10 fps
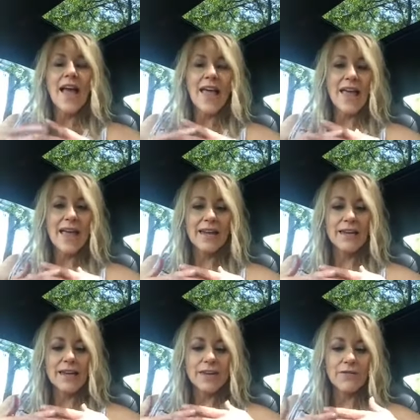
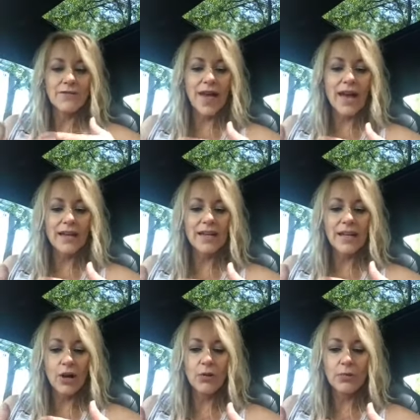And if that
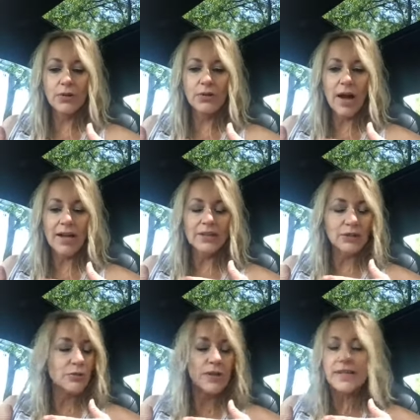can help you, I
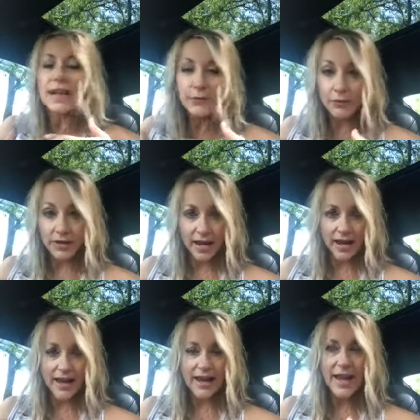do this every
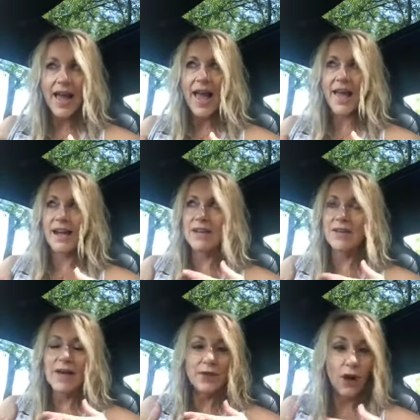day. And I
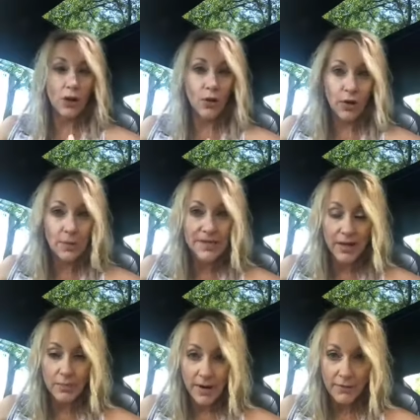even have an alarm
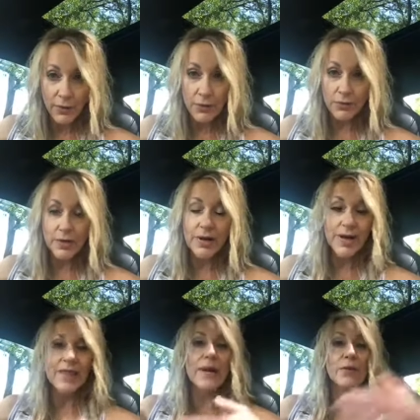set on my phone
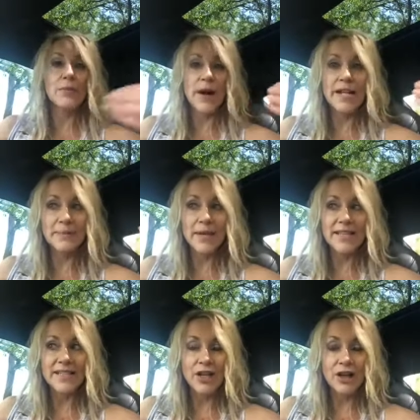that reminds me
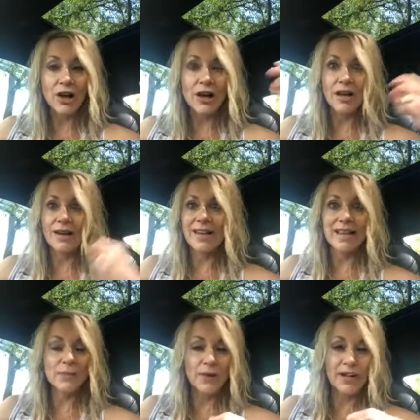at 10 o'clock
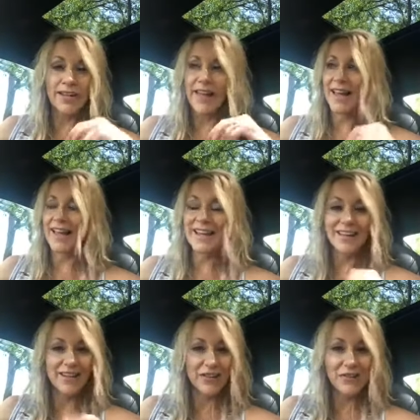in the morning, like,
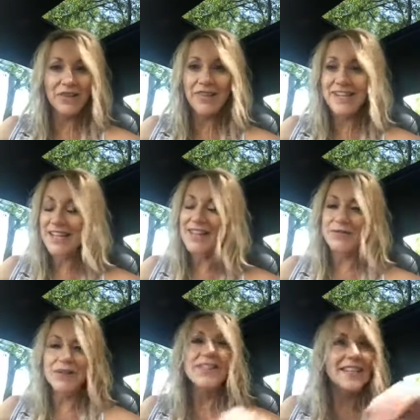you know, three things,
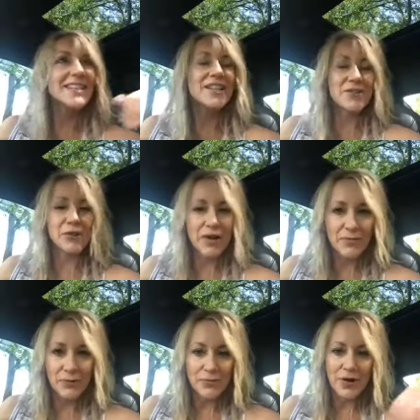three things that you're
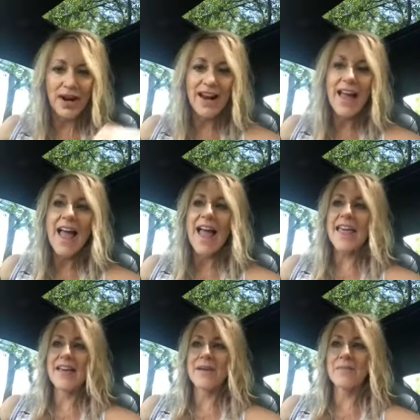grateful for.
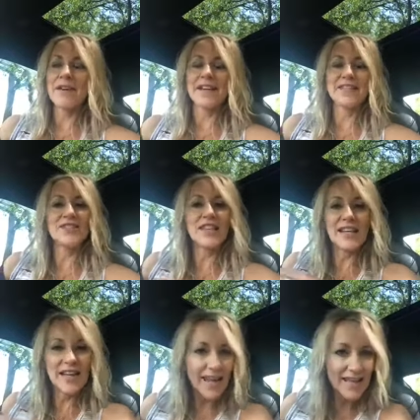And because just
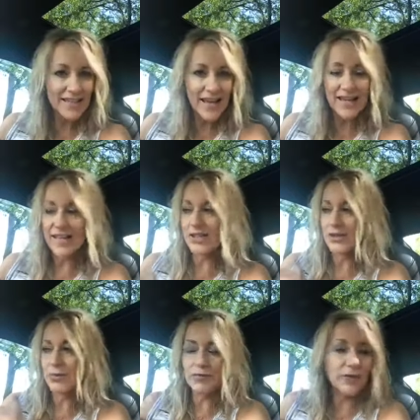in case I didn't
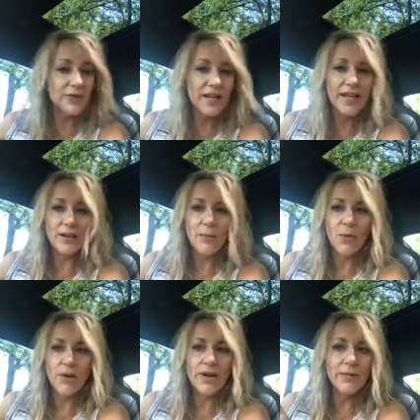do it first thing in the
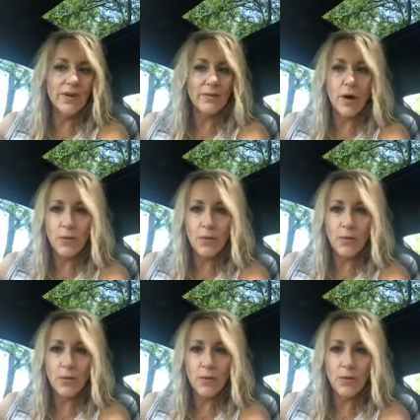morning, whenever I